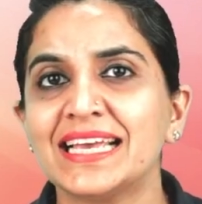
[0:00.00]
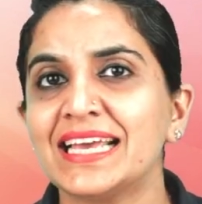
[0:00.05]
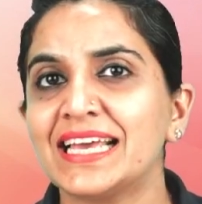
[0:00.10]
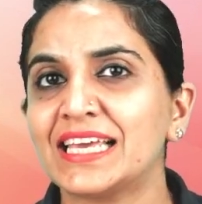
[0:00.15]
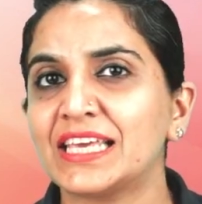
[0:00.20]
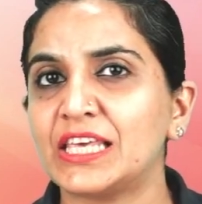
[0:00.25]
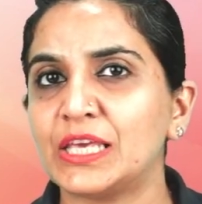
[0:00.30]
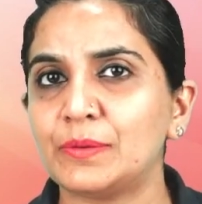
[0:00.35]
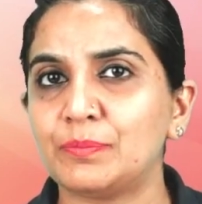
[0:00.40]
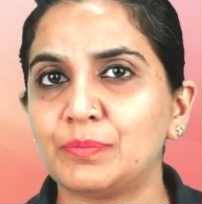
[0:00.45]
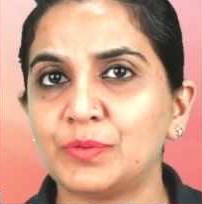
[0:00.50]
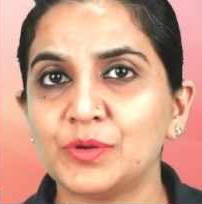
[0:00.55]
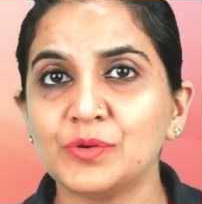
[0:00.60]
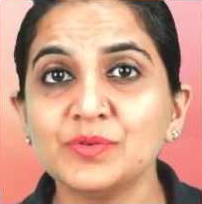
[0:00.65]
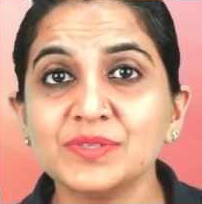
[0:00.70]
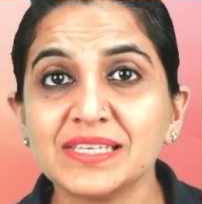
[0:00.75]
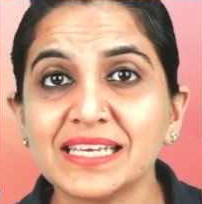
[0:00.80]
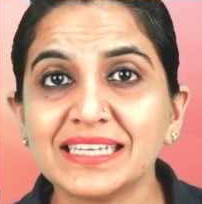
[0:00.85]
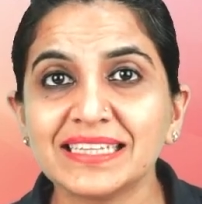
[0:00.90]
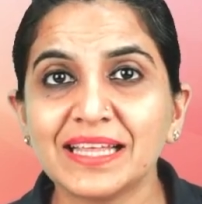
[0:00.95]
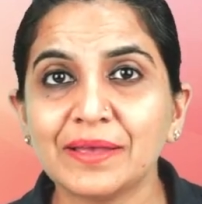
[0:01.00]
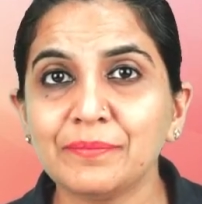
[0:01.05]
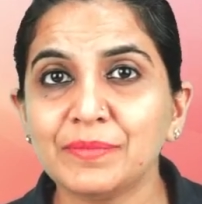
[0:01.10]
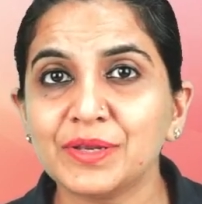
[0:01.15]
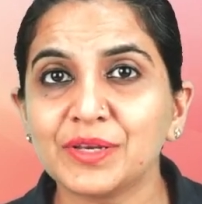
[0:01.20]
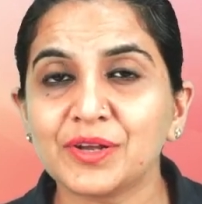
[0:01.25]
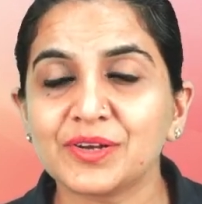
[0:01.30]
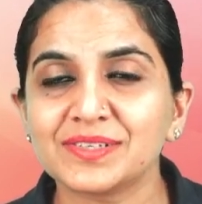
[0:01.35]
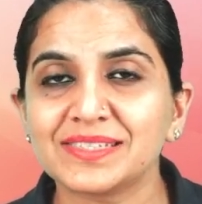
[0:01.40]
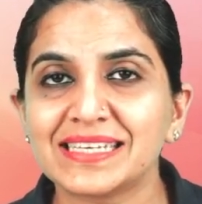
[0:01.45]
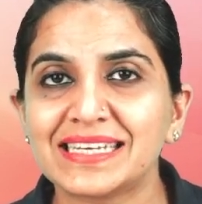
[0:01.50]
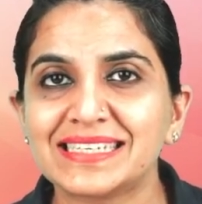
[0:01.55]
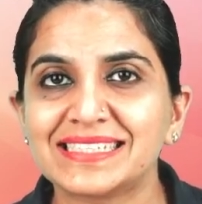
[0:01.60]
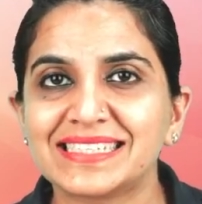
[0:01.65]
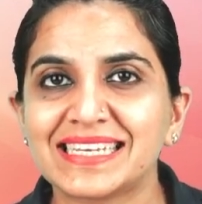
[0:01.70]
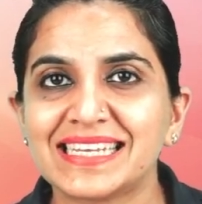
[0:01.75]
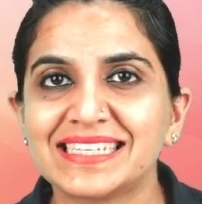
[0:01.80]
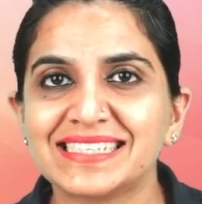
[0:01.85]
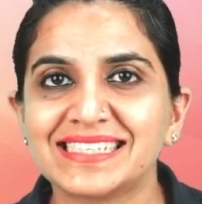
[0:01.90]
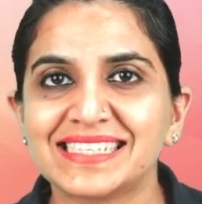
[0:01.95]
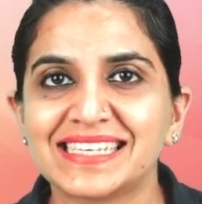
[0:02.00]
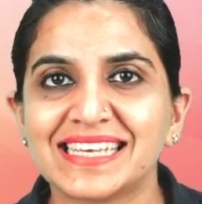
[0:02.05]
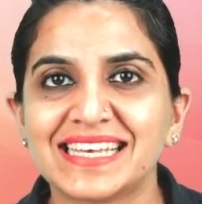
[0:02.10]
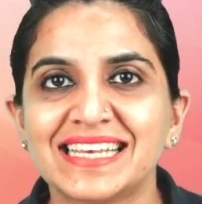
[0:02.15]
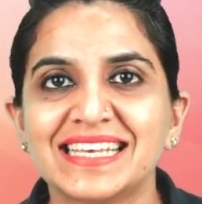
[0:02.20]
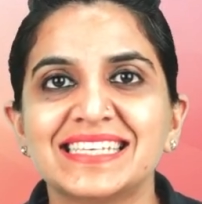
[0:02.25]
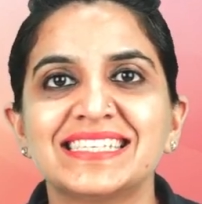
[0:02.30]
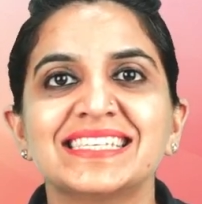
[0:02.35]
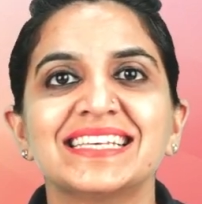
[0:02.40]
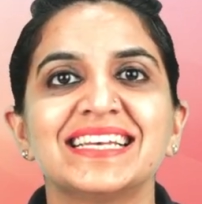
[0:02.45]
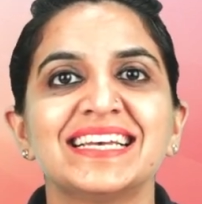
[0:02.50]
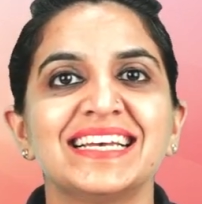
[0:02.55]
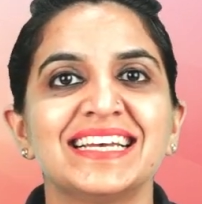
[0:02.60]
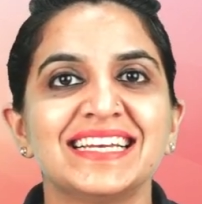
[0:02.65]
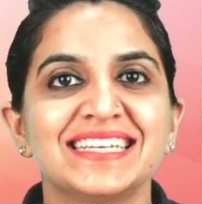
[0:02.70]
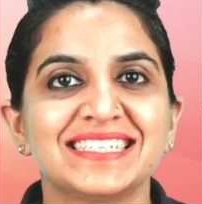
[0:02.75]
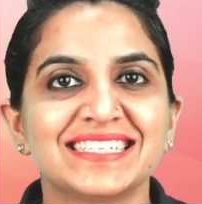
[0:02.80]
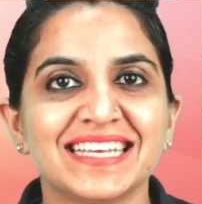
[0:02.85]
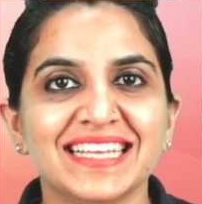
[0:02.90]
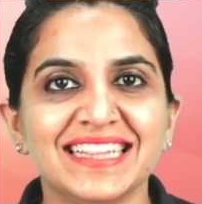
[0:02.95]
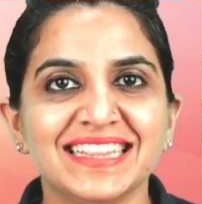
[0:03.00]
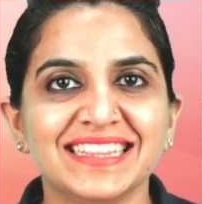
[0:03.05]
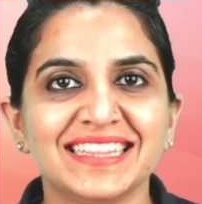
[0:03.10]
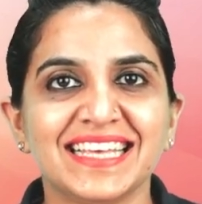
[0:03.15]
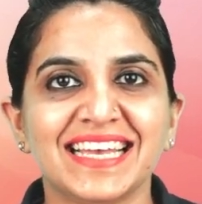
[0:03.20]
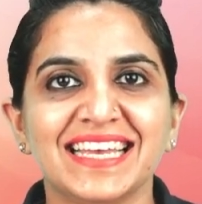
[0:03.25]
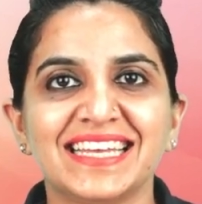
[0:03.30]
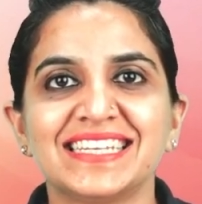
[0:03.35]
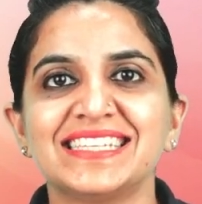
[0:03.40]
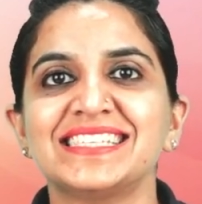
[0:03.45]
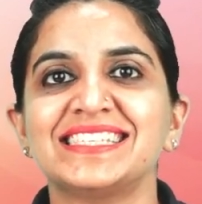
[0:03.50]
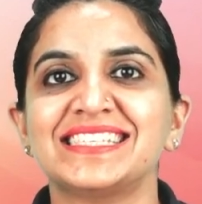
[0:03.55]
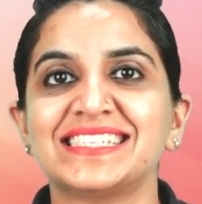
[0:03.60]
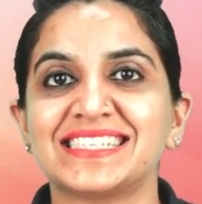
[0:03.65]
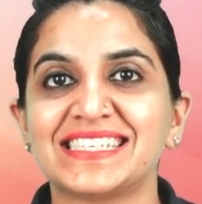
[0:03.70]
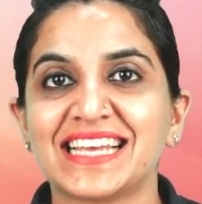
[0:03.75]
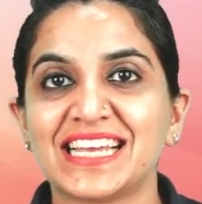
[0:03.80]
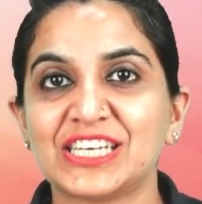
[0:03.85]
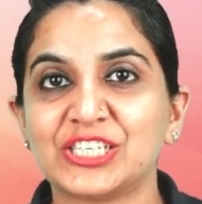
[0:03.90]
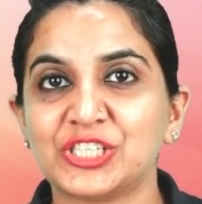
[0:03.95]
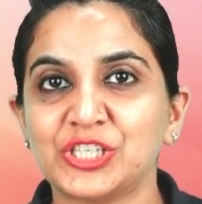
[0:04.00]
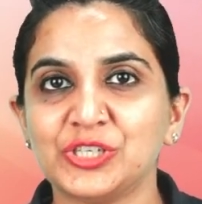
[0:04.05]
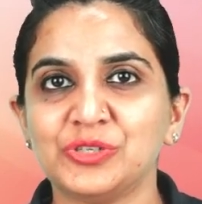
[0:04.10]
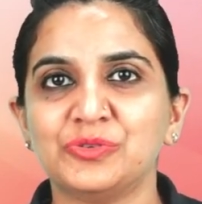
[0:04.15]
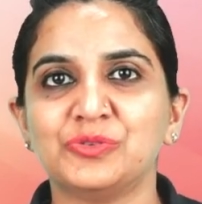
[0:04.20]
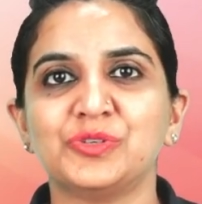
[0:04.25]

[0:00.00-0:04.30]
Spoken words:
Keep using them in your sentences. Till then, stay tuned